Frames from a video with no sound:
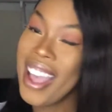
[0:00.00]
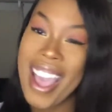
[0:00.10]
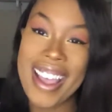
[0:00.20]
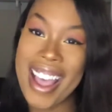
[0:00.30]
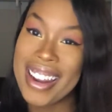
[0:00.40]

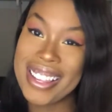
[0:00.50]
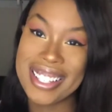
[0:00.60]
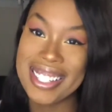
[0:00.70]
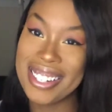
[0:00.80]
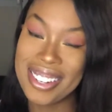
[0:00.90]
I gotta
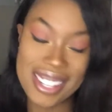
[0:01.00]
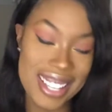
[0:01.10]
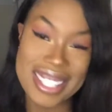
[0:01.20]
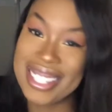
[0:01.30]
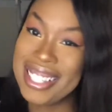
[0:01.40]
insert it
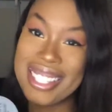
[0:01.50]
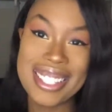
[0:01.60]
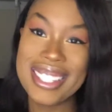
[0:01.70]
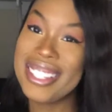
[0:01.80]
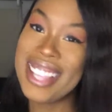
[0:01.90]
because
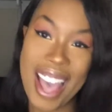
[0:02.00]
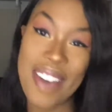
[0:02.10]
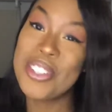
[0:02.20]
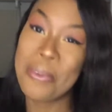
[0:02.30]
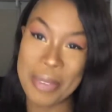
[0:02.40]
I
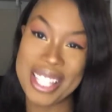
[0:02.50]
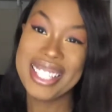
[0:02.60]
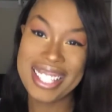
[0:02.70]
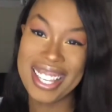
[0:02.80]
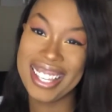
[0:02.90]
was pissed.